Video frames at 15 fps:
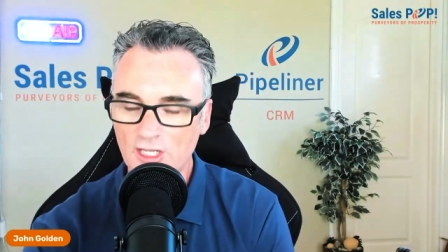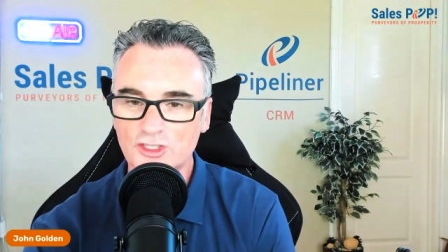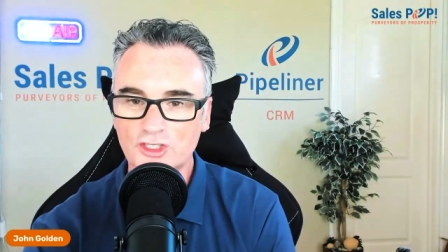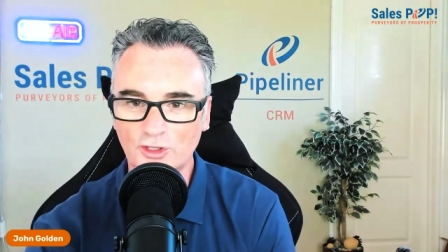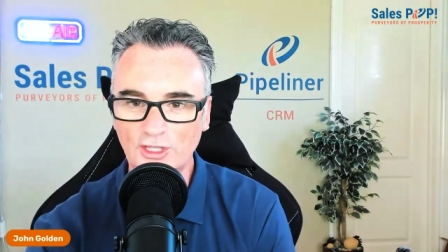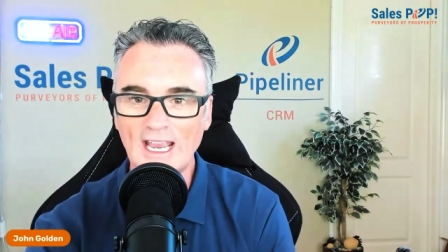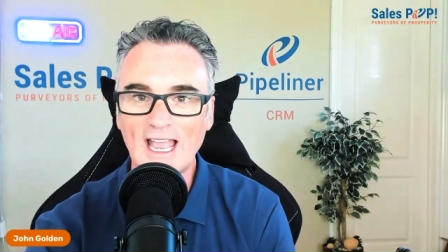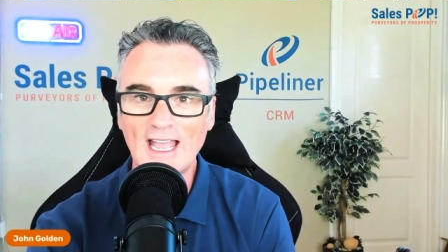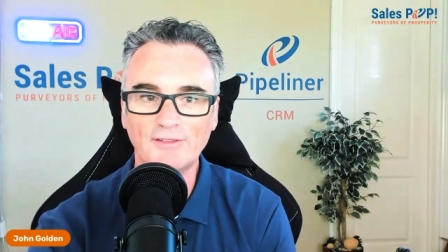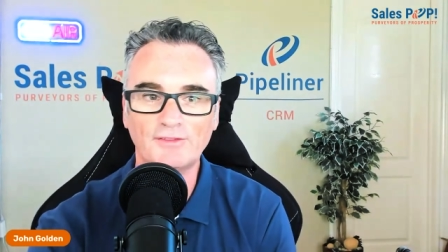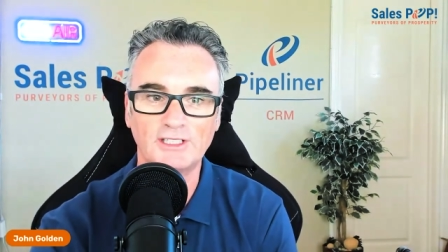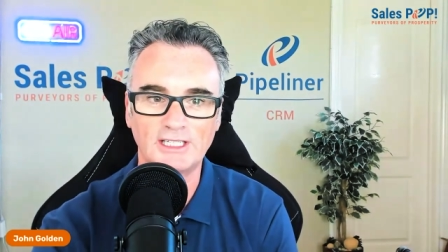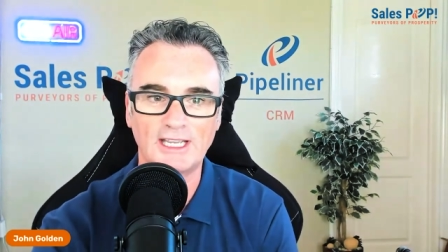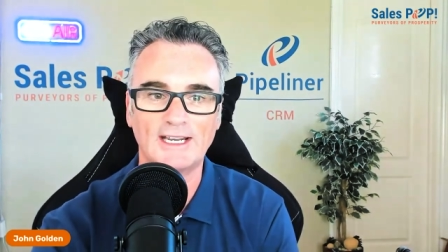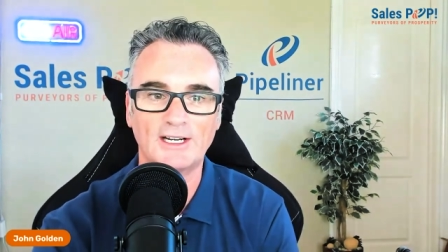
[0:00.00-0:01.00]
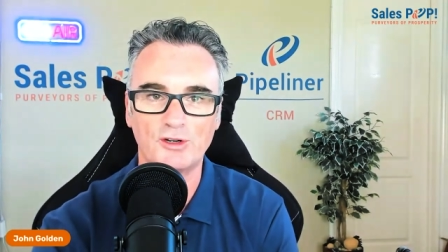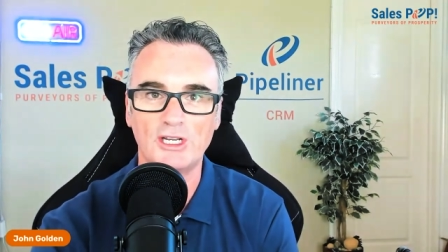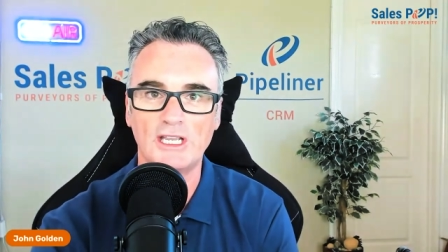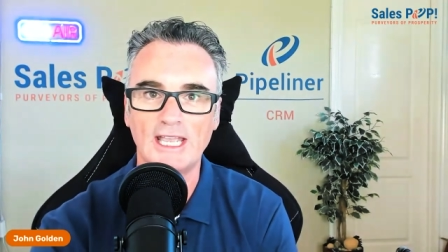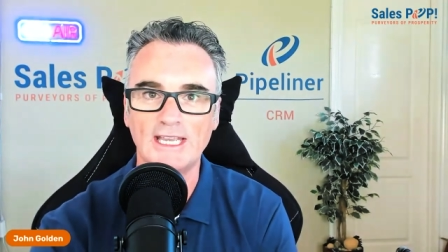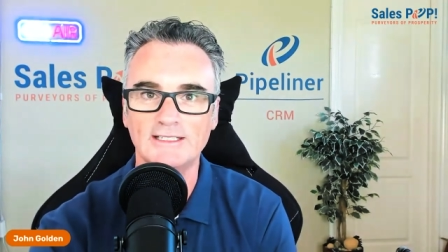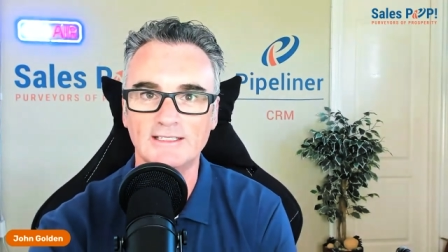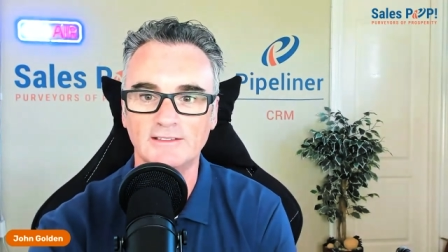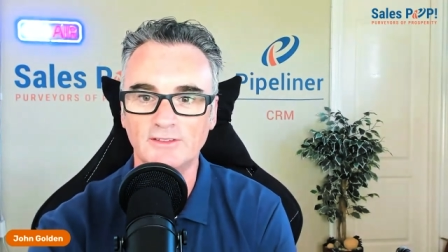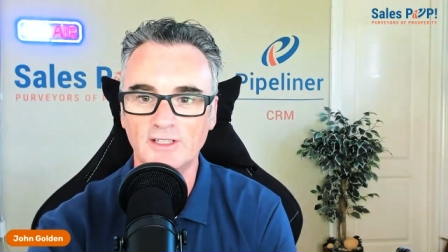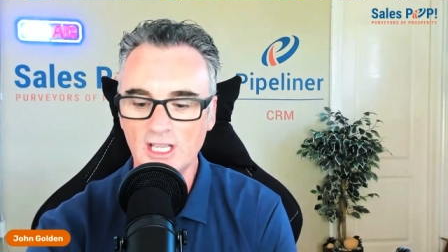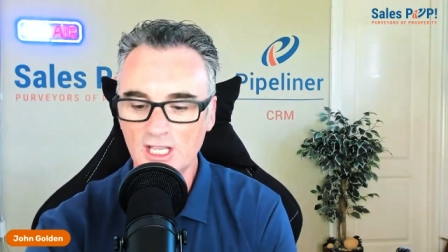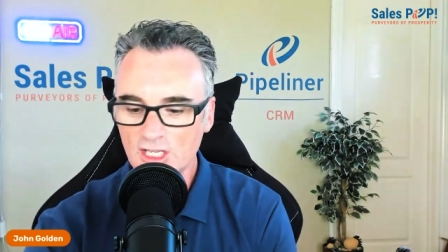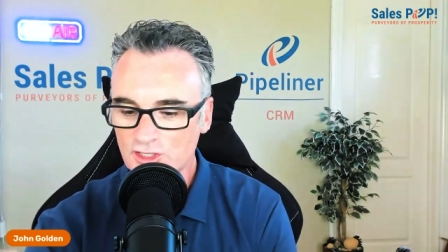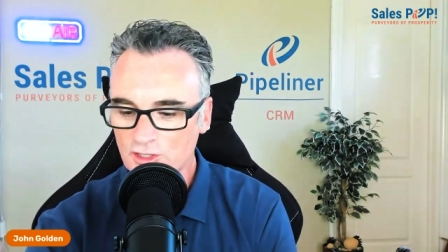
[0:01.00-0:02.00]
So they have to get creative.
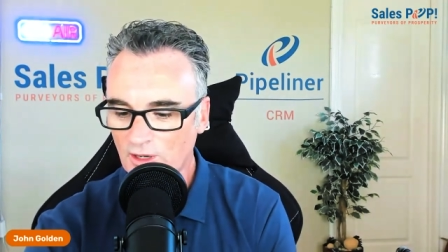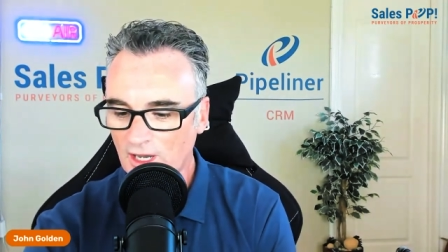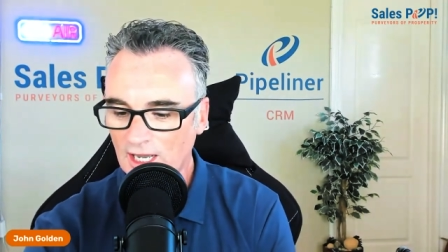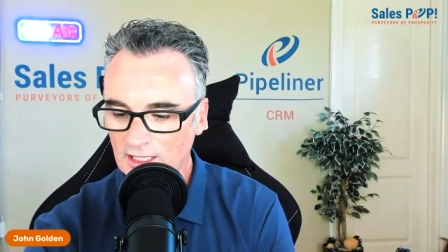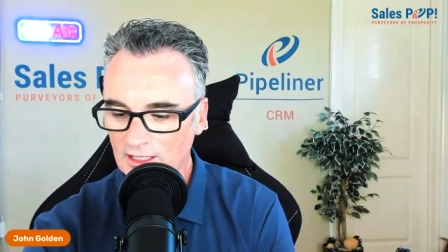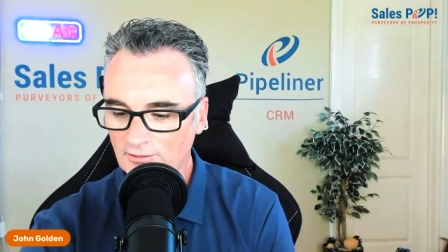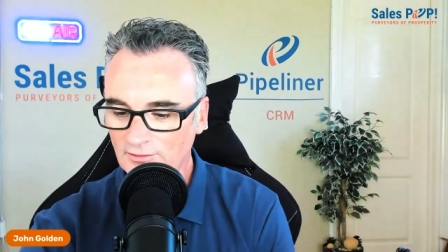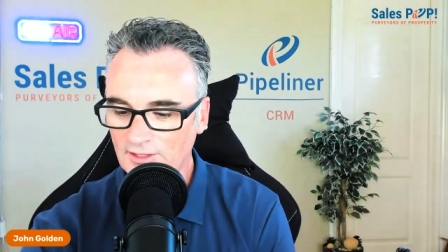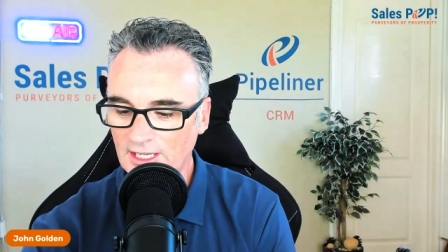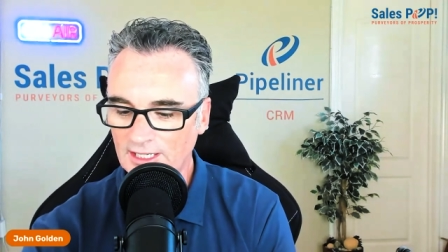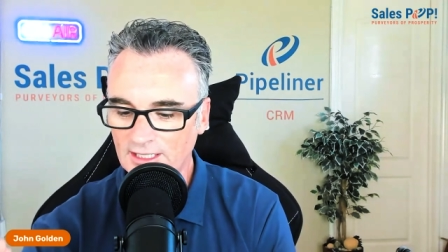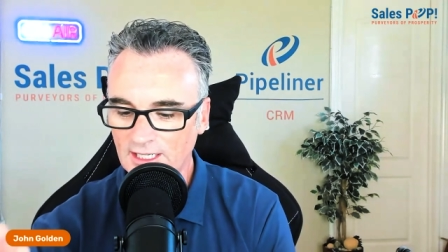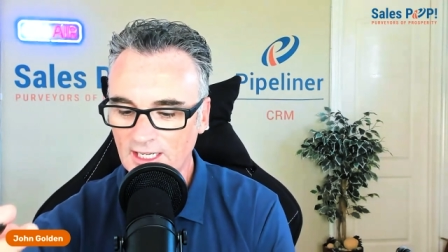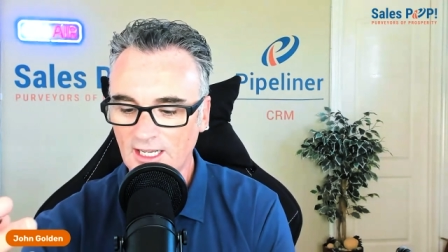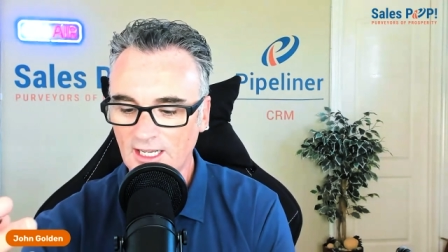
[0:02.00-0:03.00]
So I love that.